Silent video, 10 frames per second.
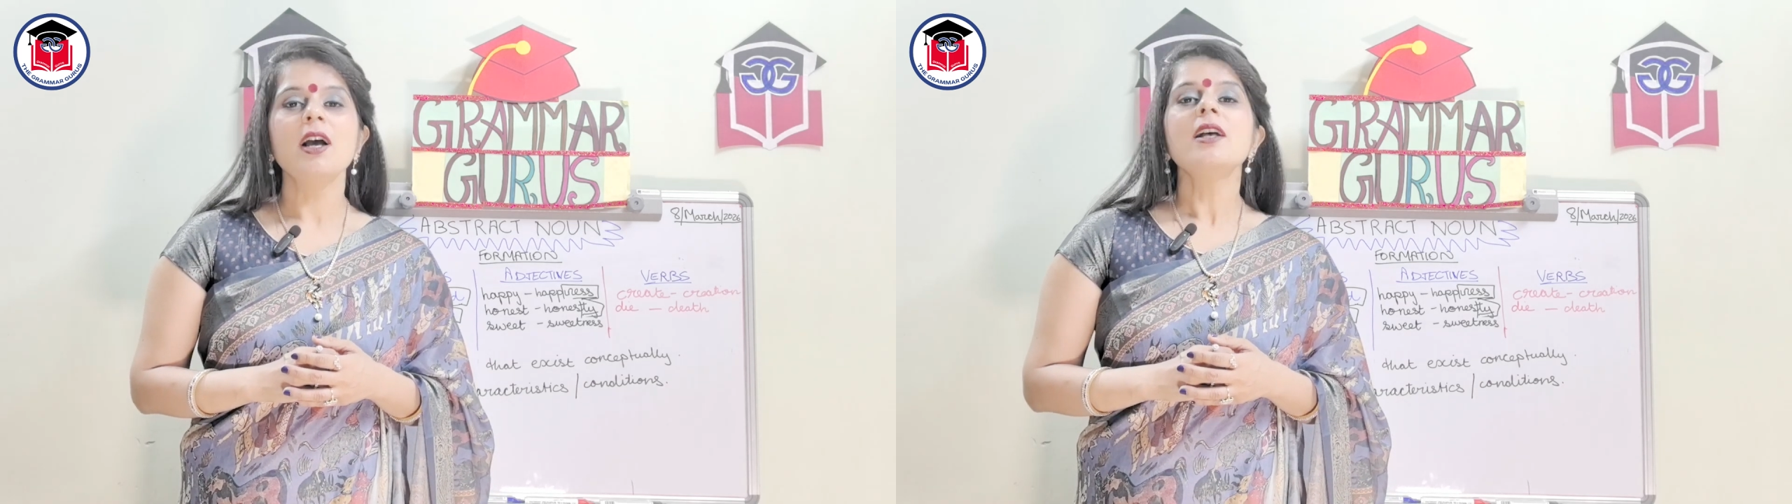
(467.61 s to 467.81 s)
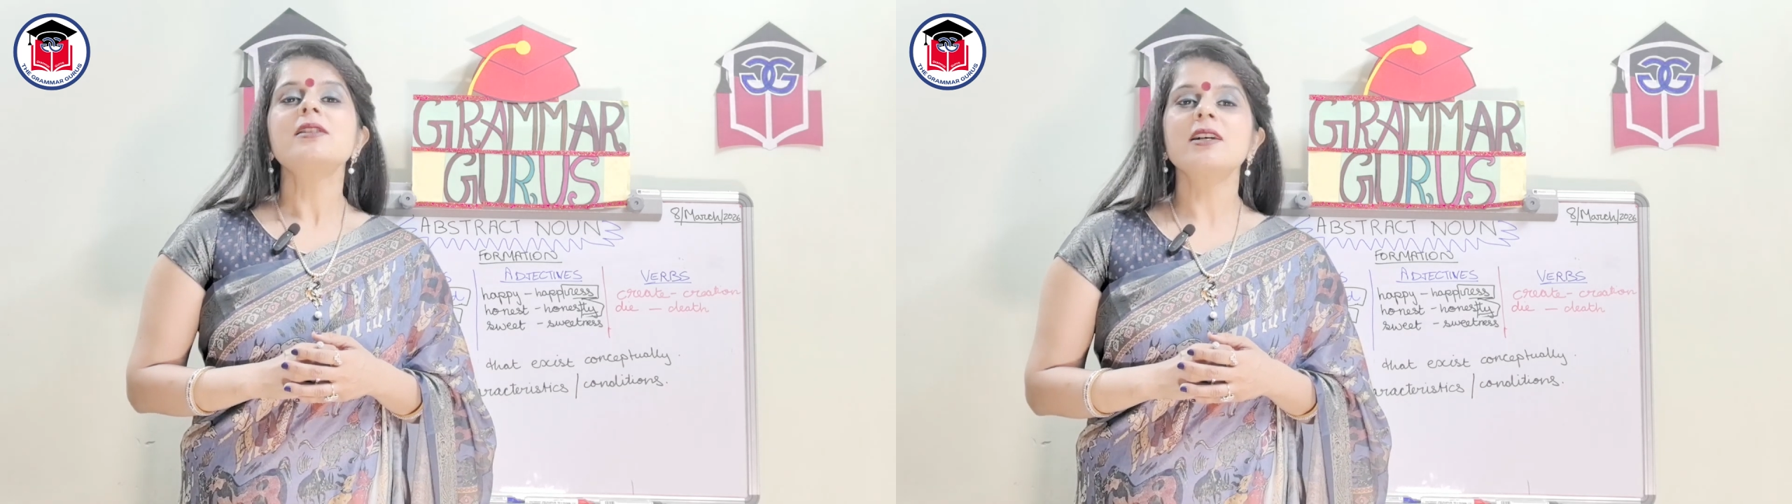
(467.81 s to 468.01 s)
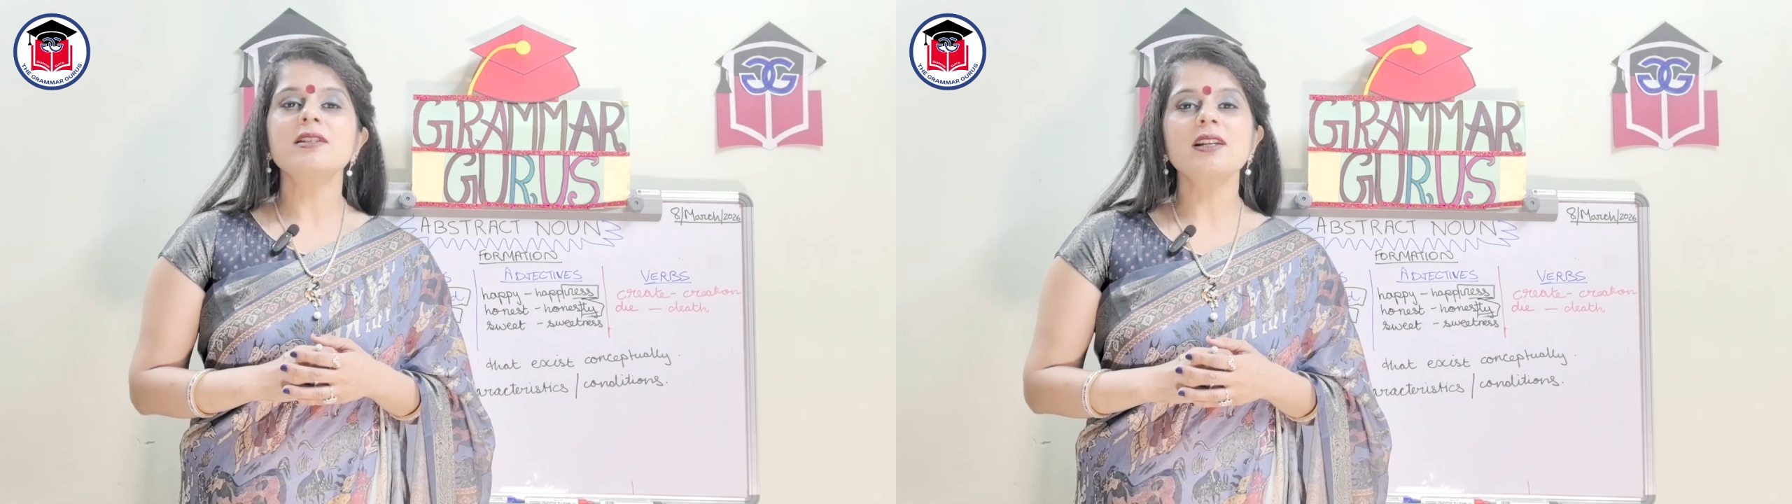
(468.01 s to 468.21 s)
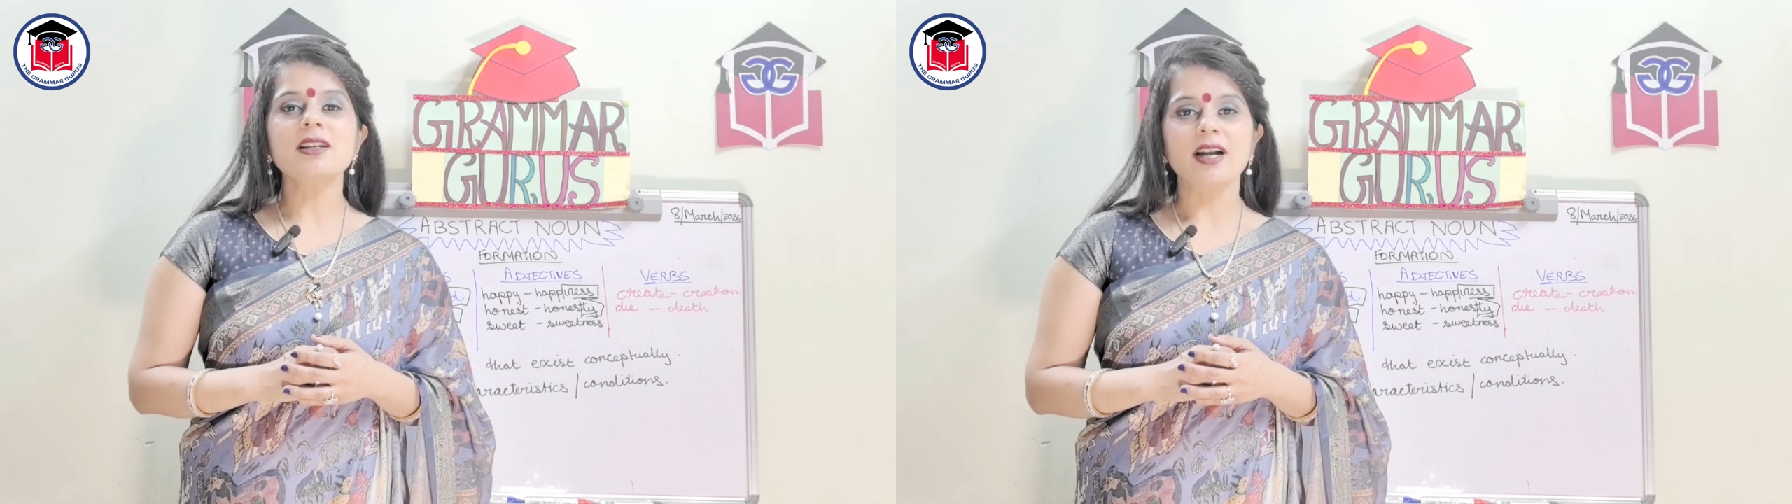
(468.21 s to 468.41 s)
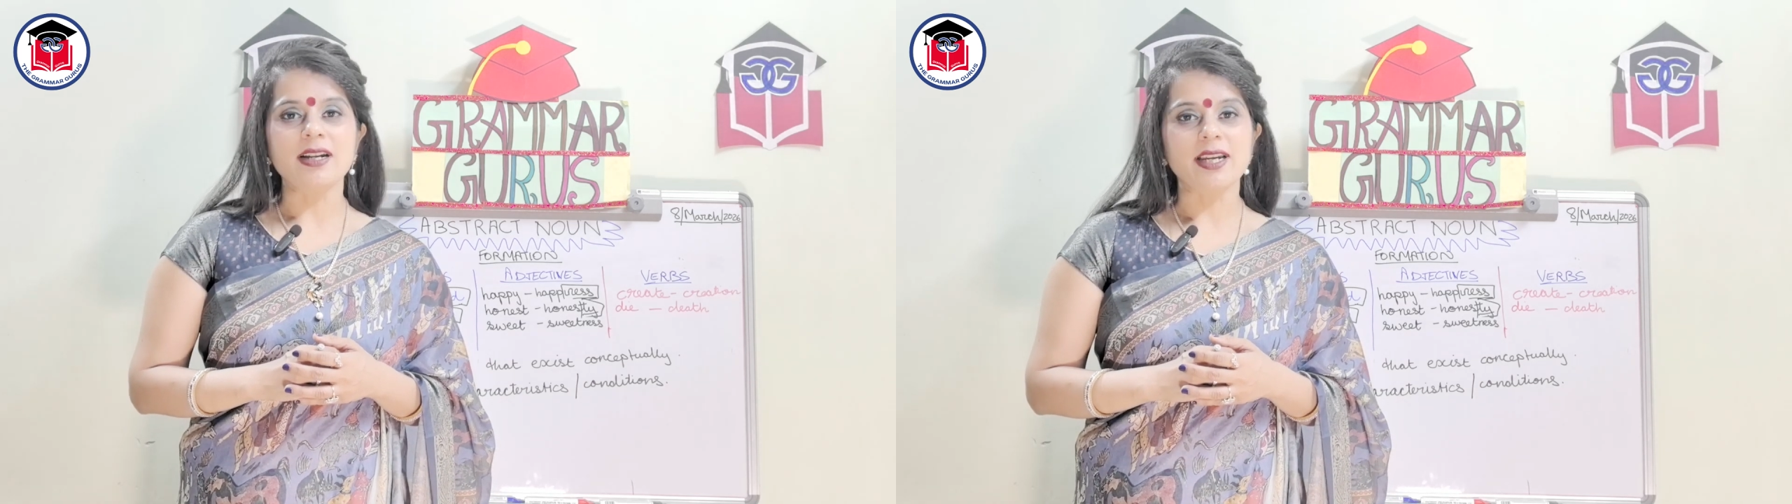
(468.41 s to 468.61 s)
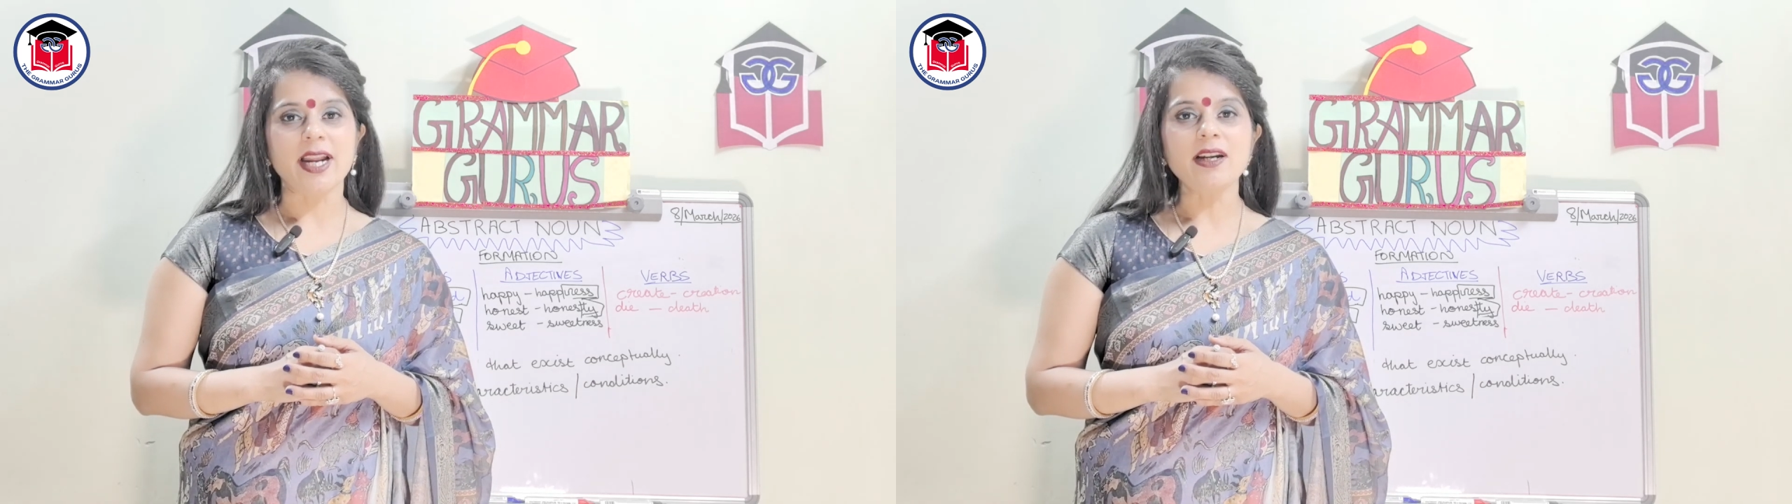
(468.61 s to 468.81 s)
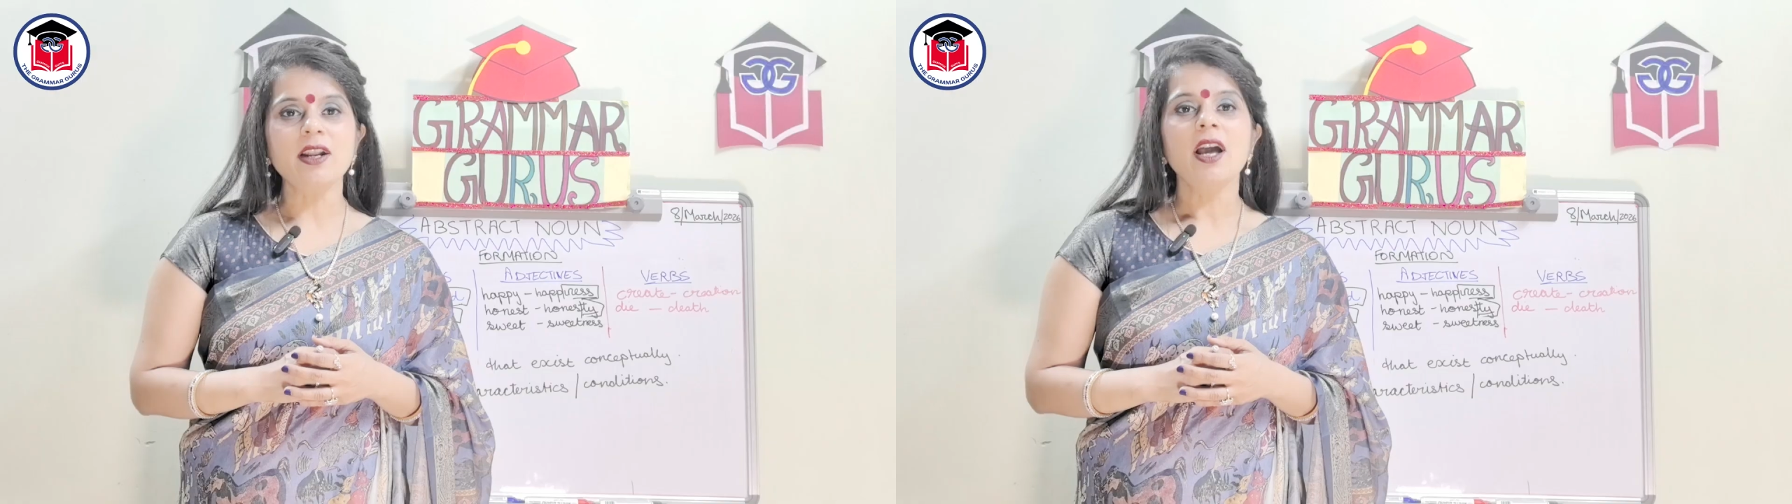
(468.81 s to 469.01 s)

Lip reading: certain content